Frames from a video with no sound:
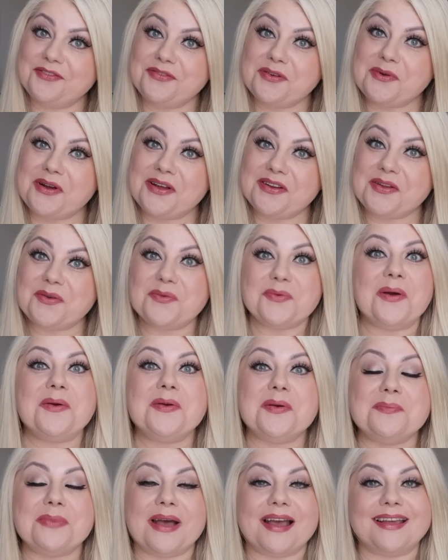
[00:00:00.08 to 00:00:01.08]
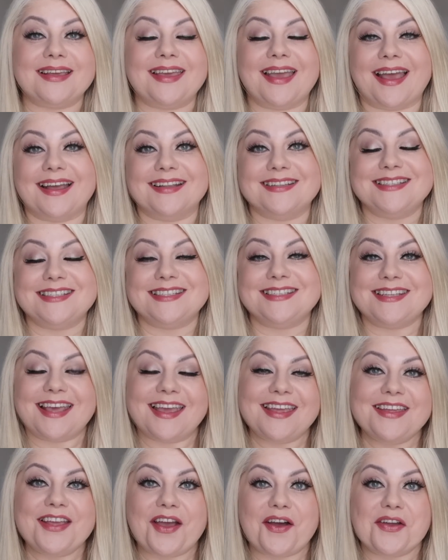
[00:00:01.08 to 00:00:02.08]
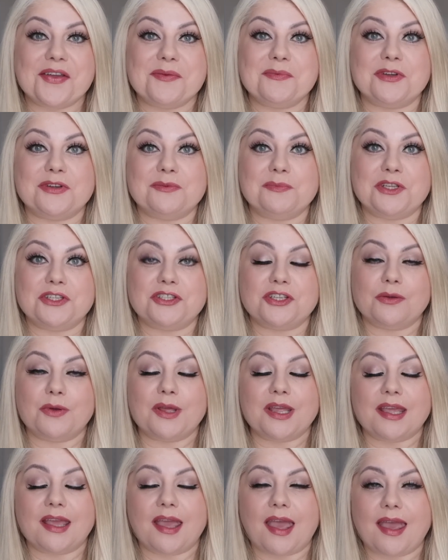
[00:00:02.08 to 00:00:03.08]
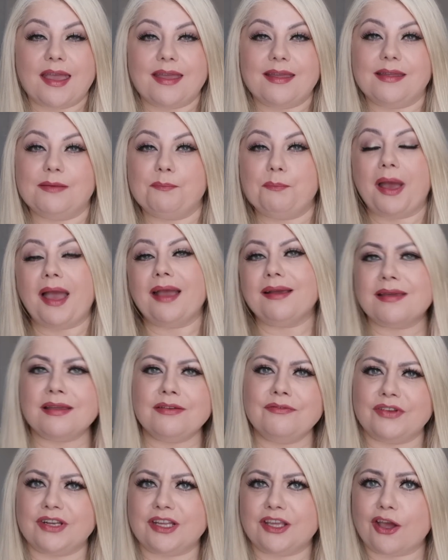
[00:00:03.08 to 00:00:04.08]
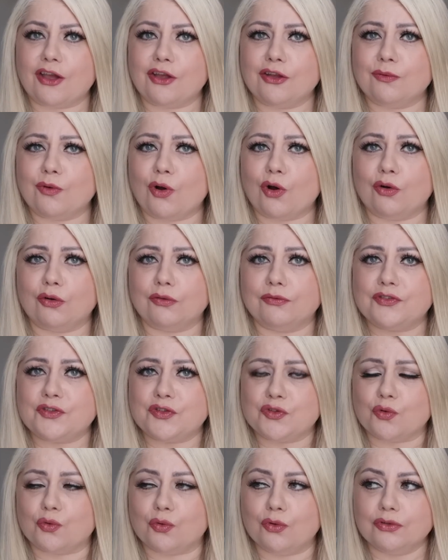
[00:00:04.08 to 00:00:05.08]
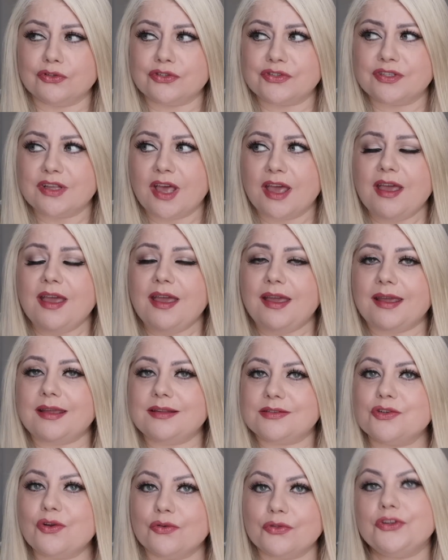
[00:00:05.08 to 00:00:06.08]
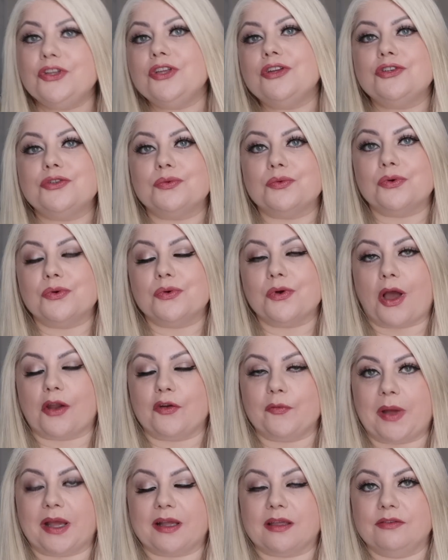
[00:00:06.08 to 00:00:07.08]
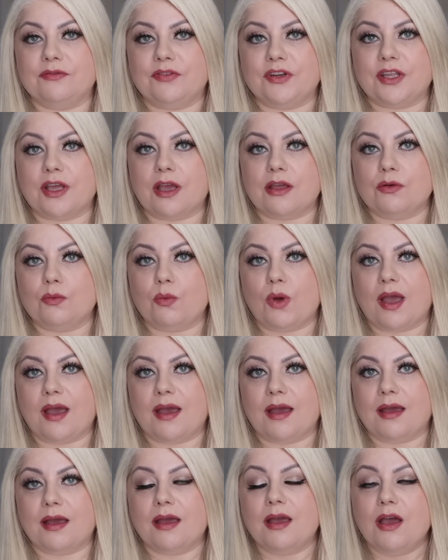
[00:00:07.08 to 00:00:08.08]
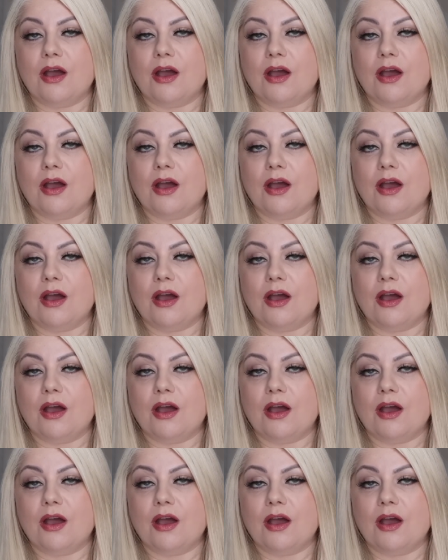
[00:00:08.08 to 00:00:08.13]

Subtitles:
everyone, welcome back, and today I am going to be doing a packing video of sorts. It's not the usual kind of packing video where